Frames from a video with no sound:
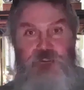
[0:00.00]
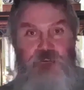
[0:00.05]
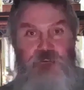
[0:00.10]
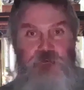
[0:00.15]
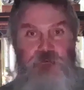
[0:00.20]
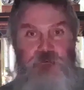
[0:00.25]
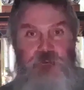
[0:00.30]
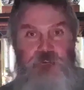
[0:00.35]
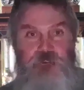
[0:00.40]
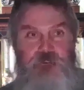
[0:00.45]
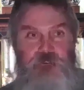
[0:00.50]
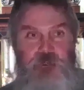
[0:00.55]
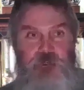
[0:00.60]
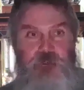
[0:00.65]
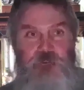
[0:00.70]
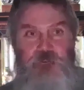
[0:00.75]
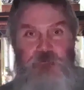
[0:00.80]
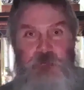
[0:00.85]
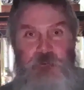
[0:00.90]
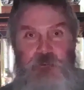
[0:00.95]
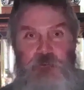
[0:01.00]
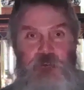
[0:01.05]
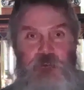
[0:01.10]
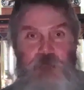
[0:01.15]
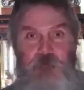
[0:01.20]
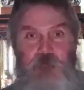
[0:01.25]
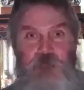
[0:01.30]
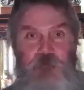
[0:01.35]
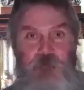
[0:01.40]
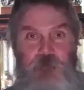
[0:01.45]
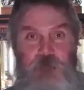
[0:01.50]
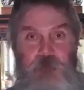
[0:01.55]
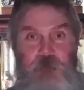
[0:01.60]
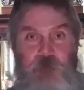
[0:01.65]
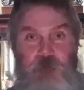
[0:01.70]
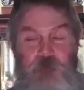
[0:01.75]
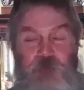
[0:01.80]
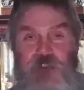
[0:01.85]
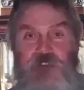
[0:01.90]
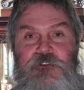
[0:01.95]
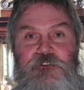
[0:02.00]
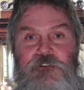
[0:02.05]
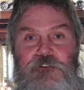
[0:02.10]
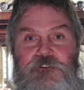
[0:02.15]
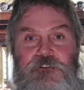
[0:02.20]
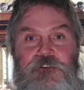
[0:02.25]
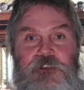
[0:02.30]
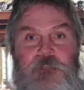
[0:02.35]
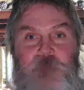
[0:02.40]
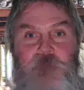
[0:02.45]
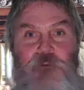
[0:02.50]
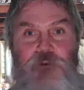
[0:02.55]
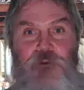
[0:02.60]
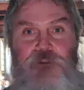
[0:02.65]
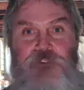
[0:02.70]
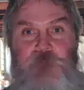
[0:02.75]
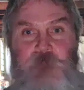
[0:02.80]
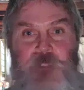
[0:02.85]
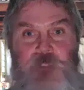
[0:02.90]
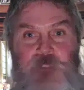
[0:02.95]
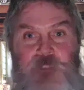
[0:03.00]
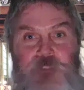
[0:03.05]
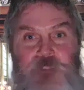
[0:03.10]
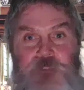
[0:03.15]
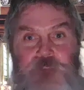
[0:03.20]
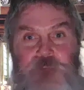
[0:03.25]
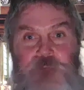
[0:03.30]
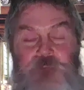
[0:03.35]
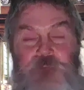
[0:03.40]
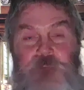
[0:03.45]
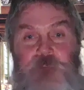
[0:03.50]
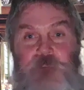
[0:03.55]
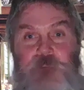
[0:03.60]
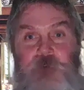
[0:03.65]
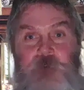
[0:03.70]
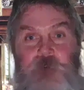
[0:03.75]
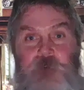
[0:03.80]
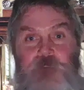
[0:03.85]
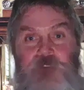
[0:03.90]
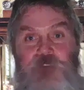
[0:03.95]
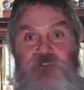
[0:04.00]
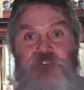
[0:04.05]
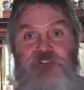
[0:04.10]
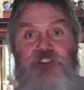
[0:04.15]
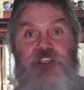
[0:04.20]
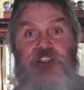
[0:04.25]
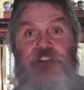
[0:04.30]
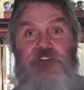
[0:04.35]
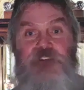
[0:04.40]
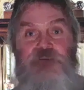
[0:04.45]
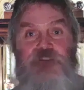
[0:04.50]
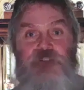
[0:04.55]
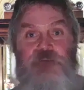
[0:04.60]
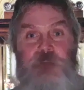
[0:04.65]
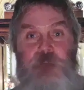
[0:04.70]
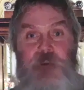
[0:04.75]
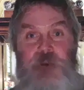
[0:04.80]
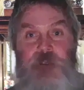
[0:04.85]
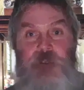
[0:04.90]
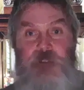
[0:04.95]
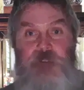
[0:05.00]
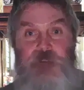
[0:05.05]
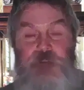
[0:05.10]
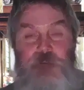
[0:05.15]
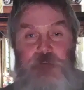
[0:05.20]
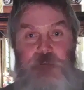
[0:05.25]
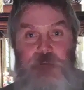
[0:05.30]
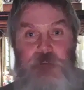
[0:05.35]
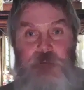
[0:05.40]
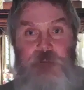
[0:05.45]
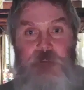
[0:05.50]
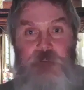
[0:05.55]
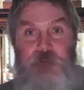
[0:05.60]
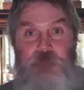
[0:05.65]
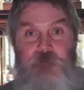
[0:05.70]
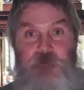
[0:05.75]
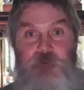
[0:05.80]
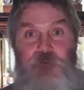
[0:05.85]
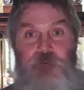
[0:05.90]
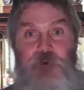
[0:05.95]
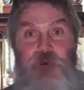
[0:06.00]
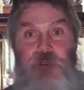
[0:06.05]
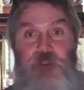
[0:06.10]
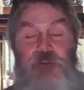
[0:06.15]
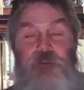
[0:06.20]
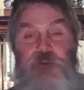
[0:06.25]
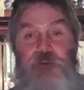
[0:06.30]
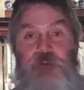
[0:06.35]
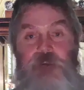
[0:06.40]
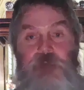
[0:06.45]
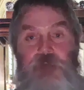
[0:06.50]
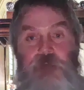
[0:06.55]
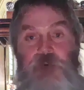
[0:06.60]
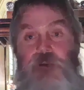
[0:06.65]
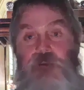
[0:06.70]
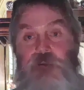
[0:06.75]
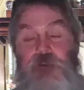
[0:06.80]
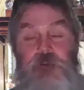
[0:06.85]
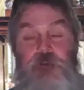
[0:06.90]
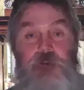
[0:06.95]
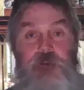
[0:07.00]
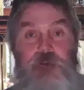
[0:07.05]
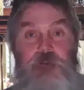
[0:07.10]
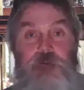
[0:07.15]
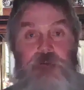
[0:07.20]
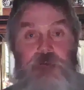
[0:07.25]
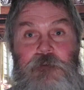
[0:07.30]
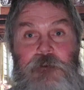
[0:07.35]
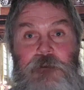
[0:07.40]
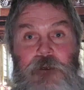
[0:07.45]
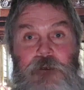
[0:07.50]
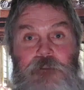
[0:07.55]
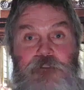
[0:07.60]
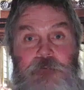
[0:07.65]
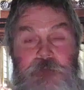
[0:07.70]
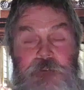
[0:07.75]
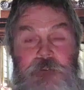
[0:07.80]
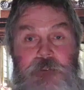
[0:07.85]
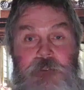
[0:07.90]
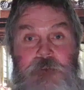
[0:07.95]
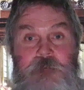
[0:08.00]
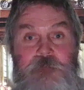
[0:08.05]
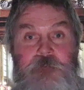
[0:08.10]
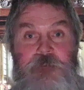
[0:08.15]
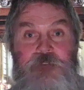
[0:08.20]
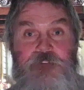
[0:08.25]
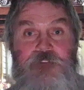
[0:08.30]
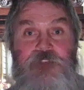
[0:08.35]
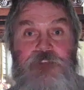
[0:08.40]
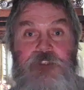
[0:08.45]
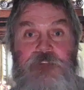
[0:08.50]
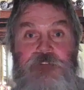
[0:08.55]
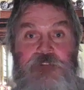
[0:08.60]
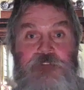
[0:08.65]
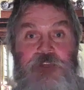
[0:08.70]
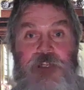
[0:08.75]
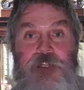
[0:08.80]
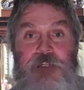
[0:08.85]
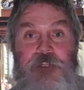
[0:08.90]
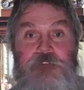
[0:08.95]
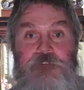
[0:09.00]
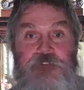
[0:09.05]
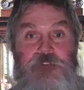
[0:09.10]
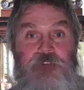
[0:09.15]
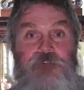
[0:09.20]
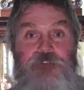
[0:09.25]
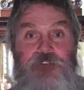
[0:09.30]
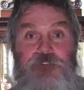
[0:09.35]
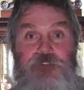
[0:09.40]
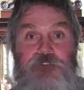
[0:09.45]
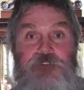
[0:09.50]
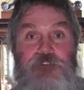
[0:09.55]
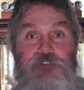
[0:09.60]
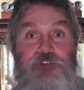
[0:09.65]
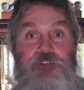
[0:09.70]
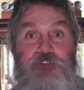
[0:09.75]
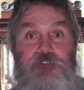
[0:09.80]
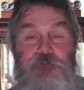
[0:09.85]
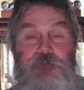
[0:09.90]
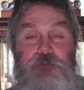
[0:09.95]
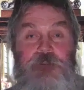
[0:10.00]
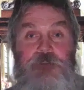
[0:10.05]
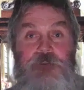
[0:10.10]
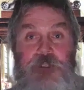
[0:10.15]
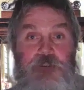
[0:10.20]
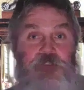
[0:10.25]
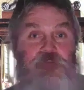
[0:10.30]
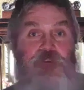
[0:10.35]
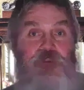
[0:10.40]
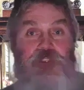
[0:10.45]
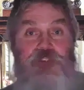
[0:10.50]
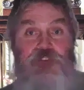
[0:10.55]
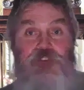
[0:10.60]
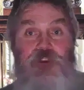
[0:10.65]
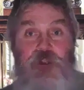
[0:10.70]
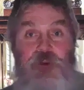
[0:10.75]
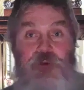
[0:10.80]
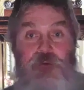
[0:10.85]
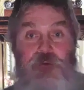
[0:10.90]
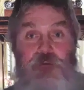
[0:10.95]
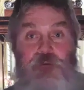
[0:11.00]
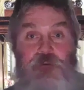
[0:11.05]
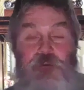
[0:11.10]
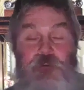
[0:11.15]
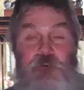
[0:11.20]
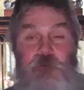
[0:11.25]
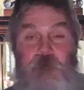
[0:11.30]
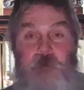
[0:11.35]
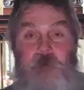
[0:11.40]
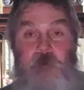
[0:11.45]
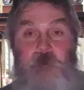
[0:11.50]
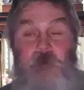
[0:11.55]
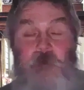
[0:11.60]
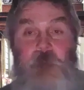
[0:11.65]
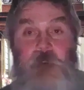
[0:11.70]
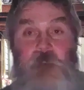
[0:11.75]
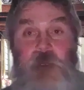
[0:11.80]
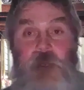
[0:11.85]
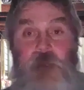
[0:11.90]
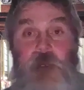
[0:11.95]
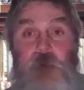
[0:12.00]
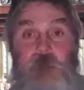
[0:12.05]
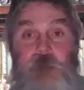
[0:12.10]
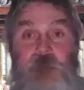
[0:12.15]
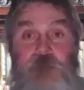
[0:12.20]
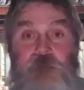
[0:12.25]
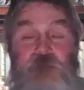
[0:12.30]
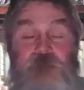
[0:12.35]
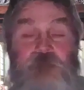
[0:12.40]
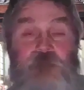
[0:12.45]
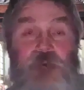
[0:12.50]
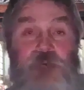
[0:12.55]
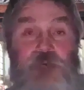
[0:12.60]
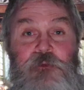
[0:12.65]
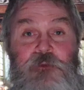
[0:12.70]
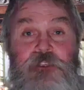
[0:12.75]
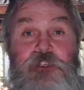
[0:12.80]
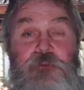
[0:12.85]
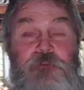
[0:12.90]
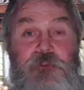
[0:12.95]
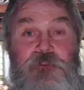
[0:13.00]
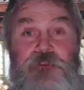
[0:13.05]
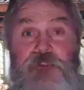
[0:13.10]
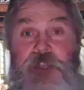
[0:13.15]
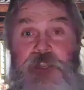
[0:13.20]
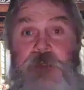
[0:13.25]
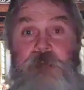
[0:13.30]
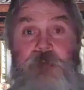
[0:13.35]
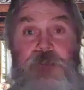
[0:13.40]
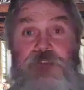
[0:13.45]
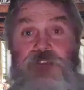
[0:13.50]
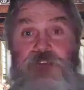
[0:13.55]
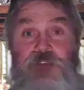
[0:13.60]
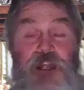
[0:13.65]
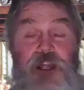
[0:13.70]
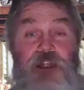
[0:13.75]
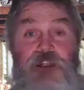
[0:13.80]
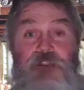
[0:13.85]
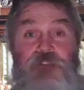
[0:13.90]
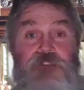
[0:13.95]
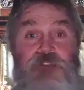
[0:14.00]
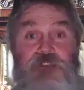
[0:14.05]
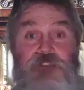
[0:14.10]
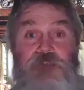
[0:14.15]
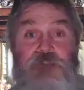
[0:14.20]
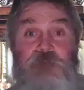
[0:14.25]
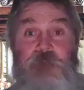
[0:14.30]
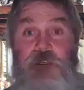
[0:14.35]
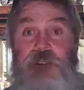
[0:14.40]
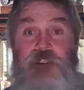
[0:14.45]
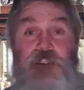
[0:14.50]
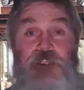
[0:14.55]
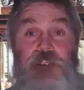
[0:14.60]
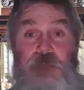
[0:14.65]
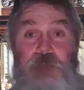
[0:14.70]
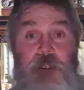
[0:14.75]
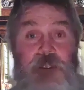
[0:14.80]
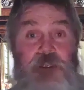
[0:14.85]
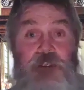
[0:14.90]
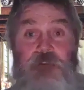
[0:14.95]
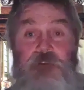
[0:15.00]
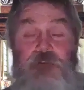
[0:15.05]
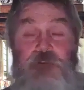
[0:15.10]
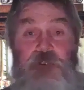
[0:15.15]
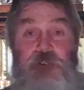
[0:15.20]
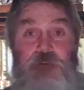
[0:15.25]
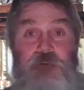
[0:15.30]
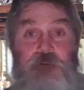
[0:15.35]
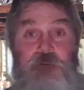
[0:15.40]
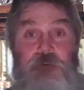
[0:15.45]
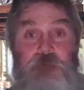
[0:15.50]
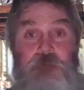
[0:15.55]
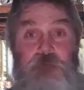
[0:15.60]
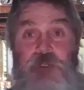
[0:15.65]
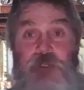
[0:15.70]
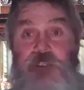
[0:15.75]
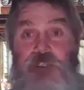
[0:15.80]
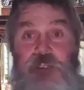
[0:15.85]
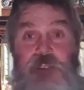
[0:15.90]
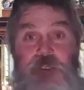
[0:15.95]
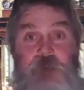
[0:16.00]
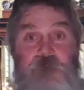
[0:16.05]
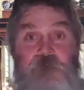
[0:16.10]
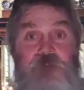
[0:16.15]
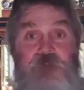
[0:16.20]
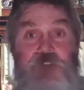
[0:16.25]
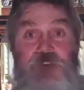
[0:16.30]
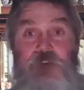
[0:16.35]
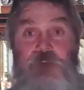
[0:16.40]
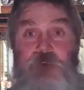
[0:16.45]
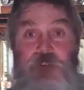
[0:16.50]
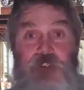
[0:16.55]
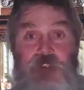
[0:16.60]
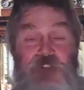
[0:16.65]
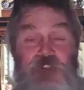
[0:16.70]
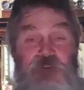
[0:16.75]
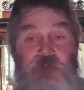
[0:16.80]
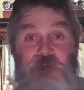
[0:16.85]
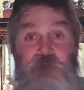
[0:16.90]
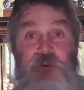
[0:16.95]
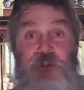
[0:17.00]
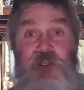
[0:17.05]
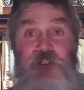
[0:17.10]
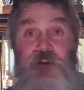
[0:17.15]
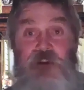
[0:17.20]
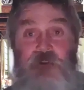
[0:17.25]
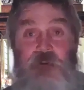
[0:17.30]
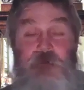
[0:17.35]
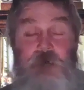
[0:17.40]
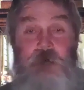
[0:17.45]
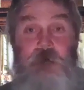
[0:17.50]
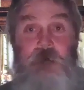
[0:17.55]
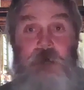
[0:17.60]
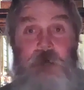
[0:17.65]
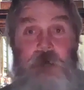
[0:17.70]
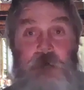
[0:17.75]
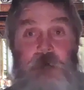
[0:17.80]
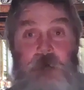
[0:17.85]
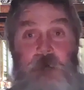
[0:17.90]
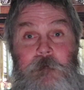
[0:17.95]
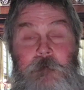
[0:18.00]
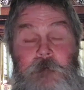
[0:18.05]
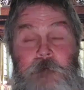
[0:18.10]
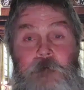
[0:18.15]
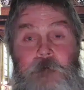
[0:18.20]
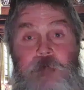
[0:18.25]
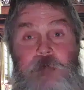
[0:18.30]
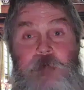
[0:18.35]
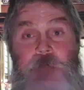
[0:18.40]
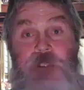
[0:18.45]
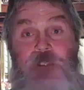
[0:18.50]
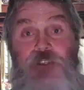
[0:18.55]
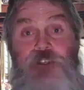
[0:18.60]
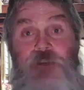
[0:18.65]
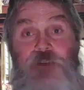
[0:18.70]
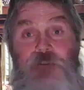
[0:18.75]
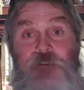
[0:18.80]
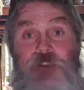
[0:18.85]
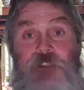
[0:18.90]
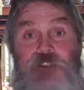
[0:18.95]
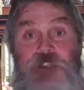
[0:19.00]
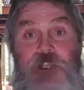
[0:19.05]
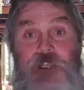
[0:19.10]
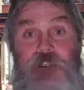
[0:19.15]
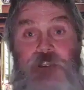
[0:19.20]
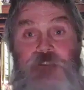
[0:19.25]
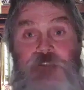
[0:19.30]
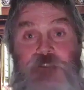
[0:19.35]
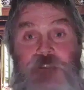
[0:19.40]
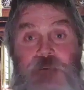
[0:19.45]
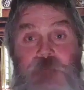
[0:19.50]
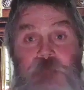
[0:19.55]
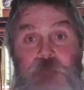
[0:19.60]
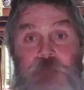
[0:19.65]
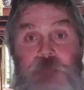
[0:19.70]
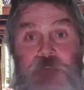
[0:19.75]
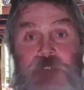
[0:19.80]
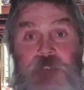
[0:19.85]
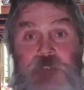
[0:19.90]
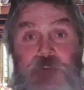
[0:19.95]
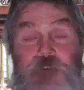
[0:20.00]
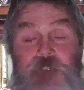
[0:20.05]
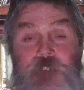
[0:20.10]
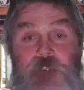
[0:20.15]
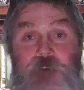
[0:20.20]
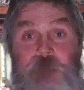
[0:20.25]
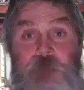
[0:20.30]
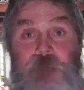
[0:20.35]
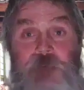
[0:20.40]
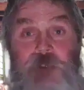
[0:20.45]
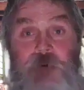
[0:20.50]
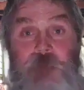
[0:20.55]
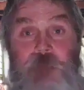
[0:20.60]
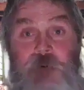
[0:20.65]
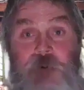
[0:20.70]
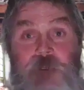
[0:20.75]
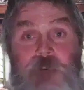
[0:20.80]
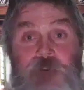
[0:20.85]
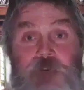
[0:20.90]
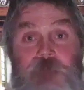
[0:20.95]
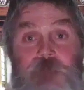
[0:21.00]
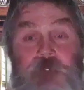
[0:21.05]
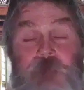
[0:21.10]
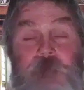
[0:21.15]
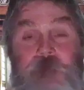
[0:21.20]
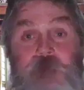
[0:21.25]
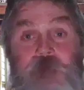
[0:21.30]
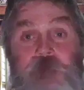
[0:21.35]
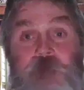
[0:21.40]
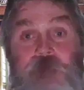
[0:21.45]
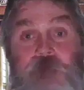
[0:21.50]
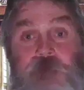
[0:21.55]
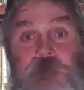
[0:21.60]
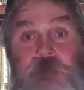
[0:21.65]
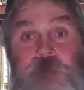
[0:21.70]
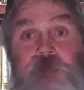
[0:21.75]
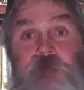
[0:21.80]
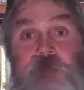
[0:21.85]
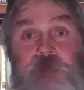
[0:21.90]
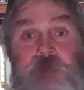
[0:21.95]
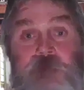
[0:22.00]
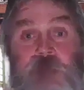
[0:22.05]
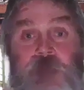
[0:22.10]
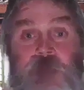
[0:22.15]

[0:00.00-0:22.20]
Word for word: to show you this is this is how it's been done before. These are the same words being used. Ezekiel is punished for what? Well, ultimately for the sins of the houses of Judah and Israel. That's what he's told. Uh, but, but really what's happening is God's just making him angry, making him furious and bitter, being told he's got to suffer their, their, their punishment.